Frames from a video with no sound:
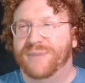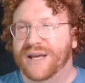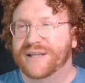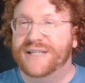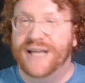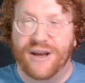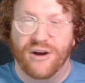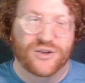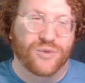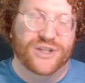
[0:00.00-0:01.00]
PST
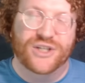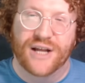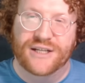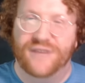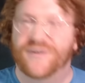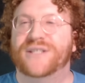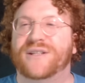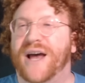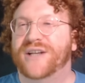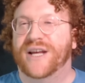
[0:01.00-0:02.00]
on
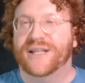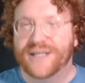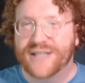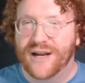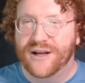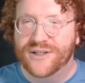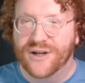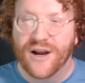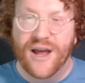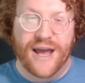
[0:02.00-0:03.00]
twitch.tv/headlessheadhunter.